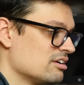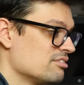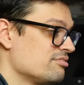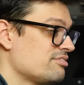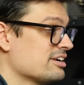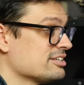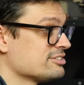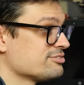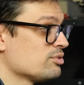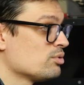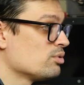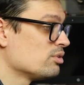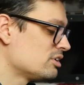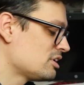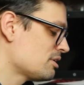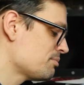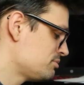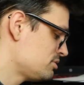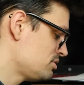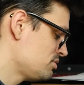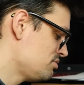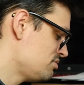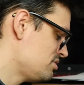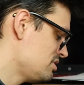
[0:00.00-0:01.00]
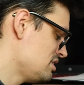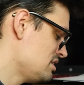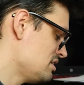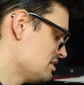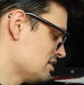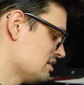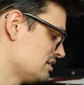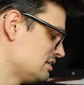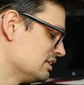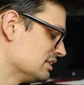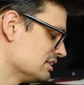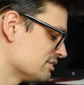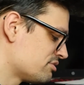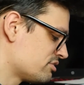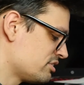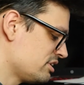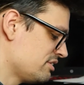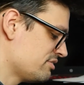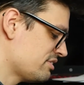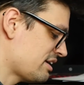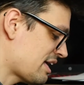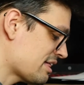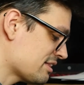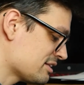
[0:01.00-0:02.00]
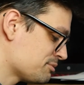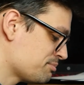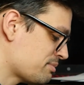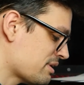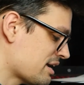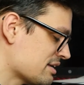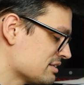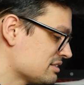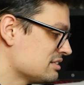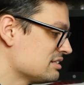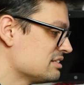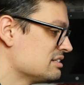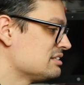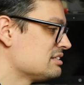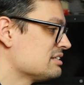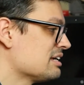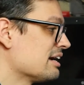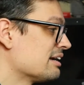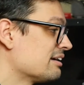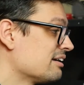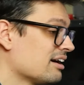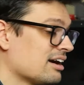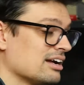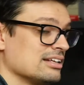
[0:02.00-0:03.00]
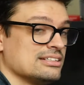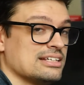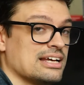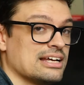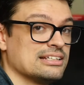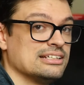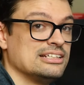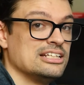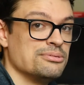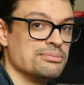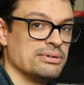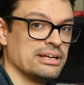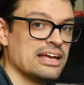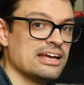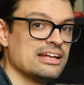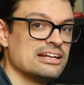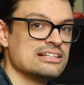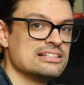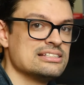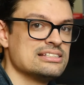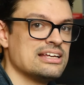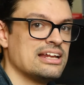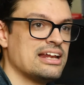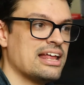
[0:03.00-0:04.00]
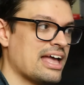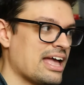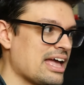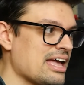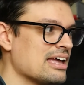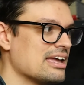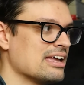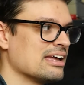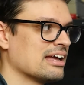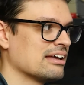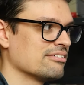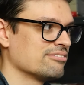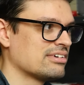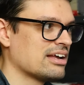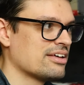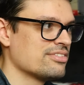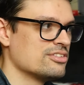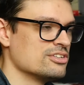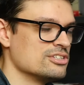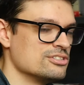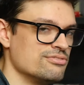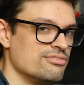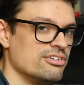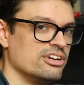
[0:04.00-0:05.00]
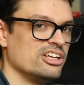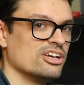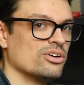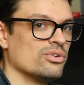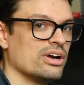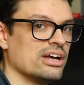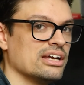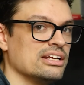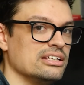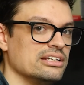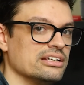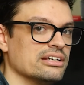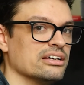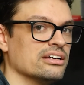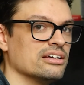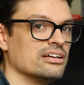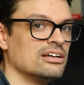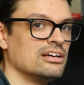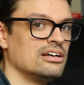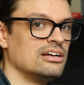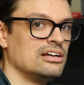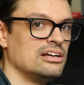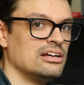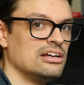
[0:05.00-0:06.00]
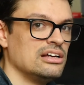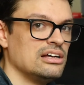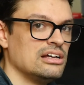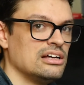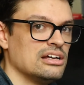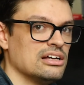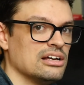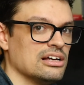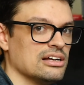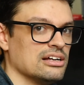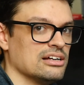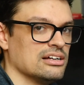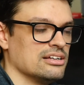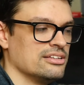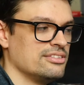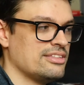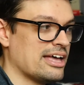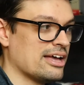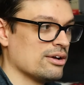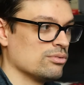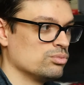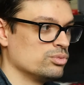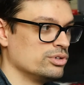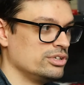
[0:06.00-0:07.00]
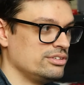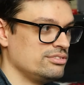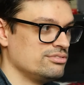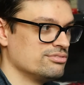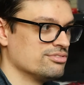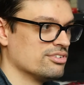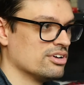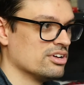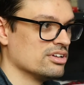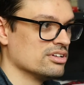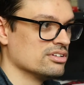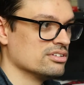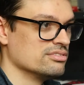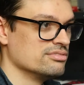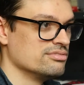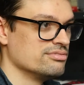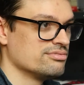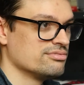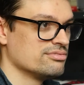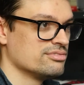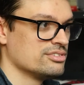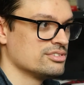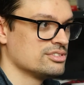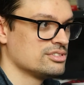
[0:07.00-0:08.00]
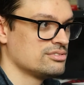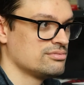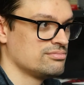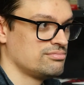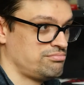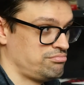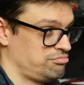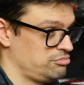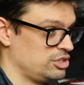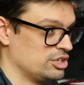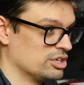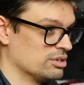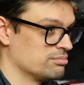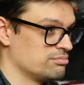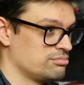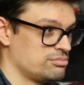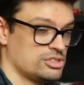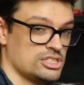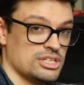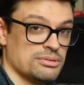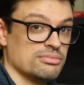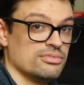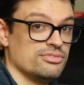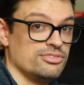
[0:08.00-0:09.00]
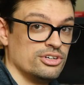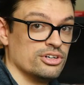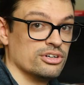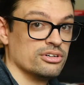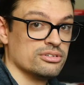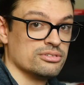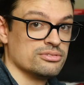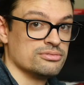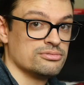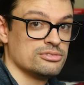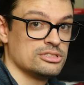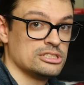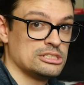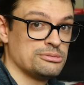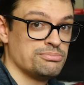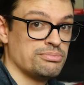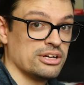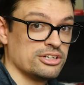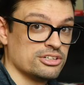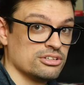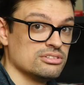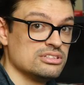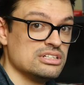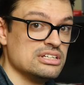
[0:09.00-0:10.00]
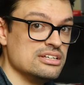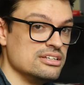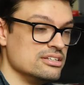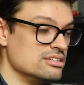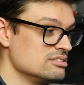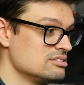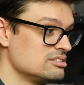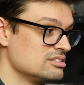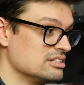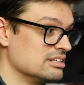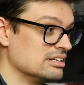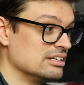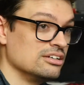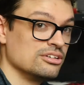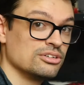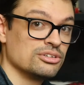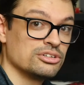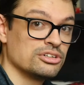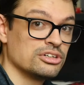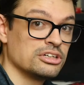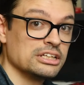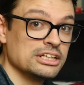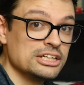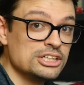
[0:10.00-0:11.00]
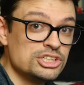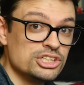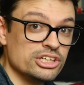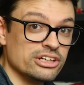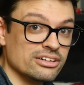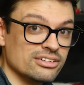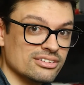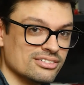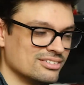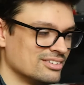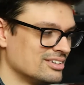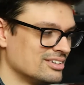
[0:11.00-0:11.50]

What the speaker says: Fast forward up to the delivery of the Atlas passes, I contacted him again and said, hey, I've got this video idea that would involve, you know, some of your specialties in glitching.